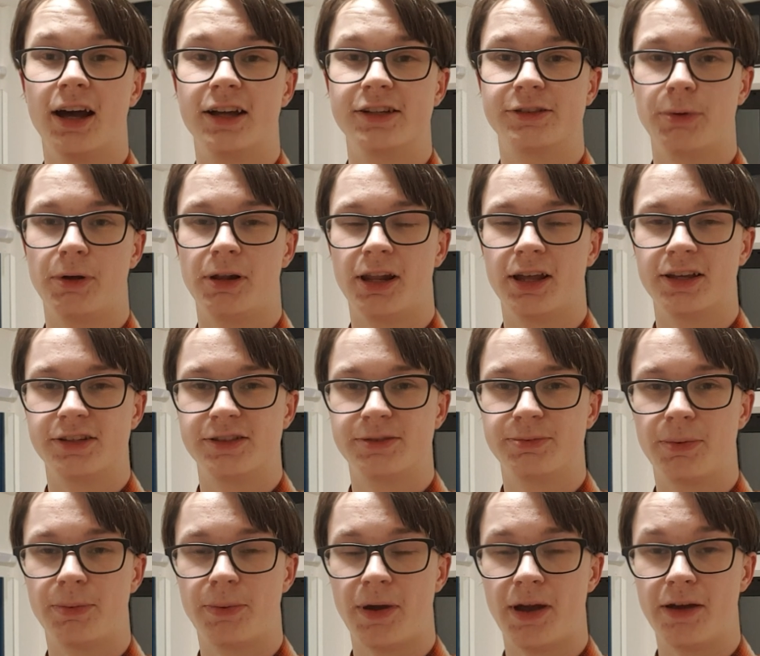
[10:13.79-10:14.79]
as well
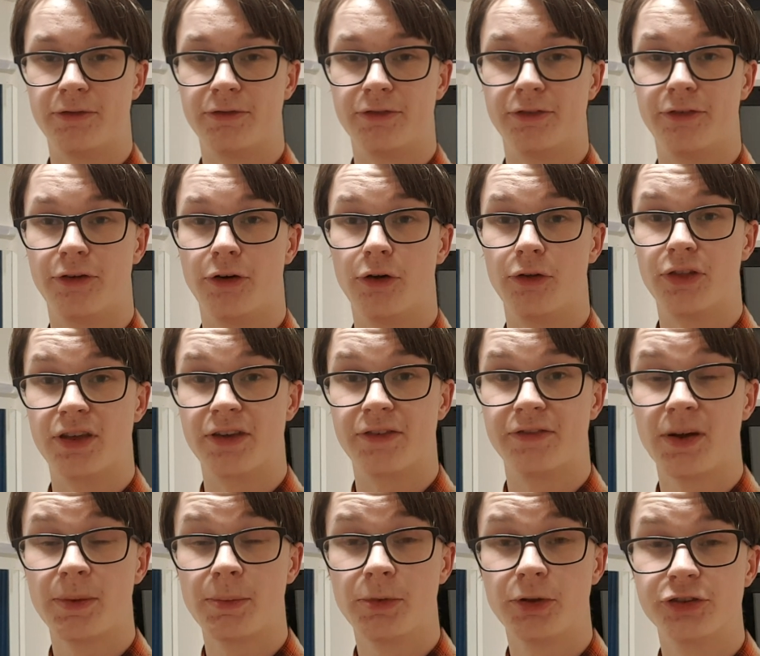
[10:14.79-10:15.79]
as preparing for
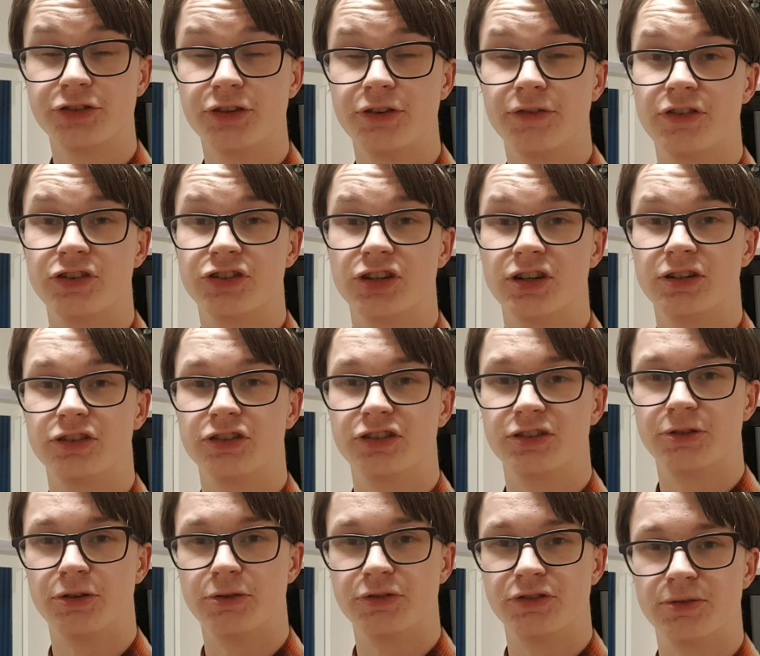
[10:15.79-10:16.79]
the family law supervision,
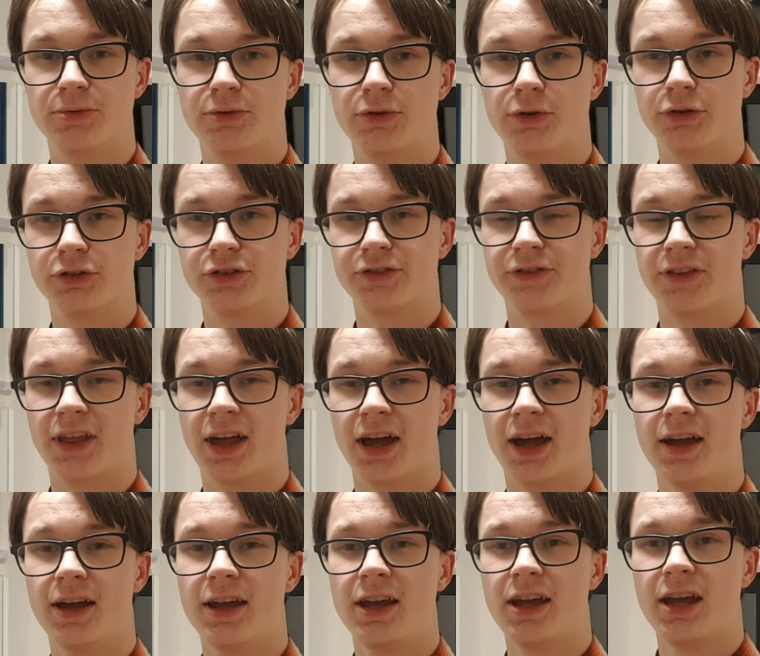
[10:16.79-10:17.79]
just doing some notes for
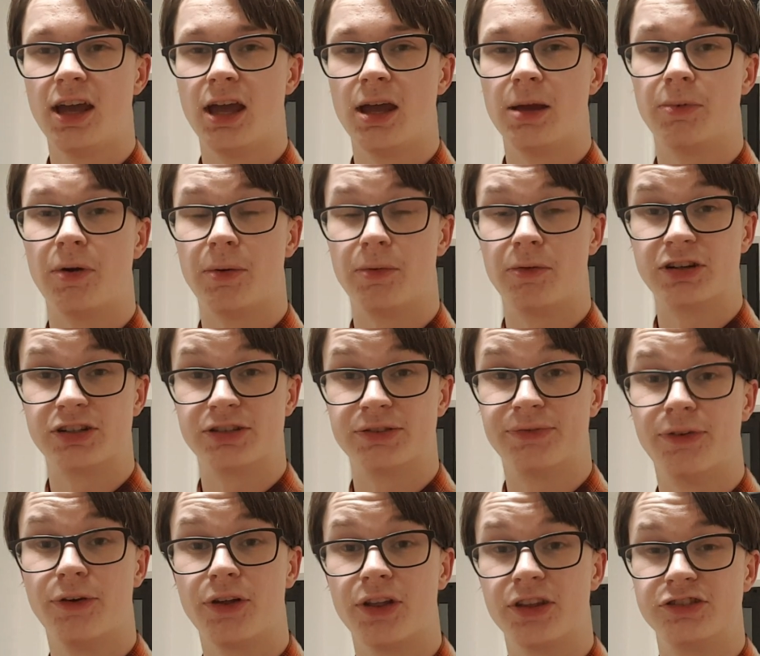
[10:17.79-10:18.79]
that in
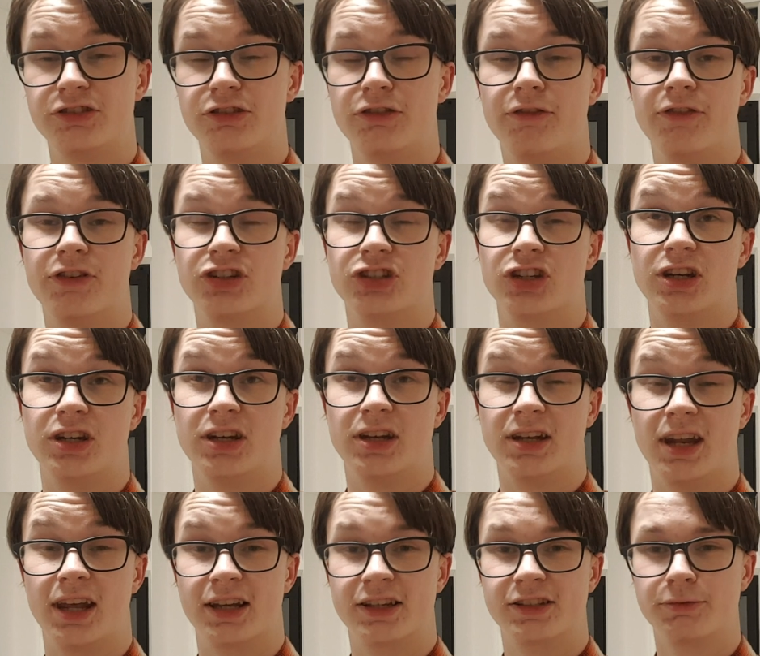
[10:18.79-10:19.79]
preparation for the
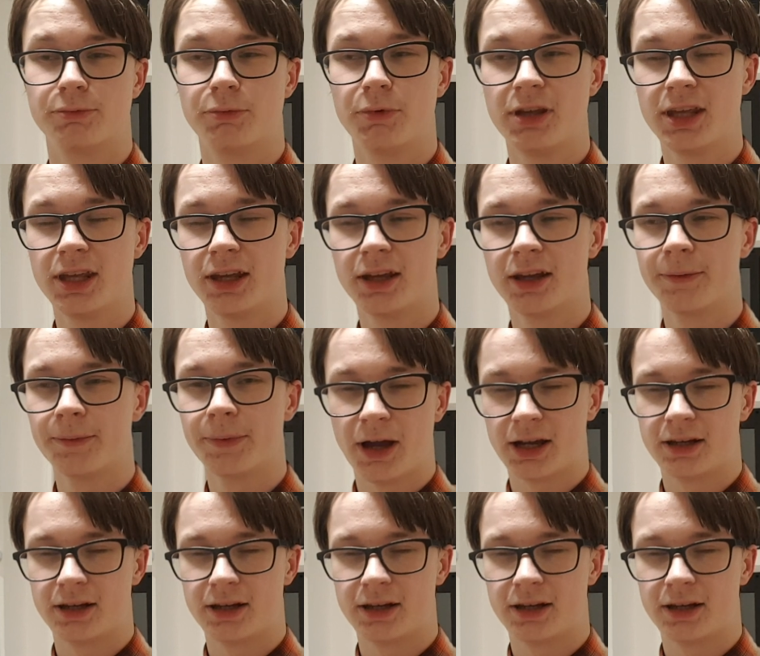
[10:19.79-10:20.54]
supervision next week.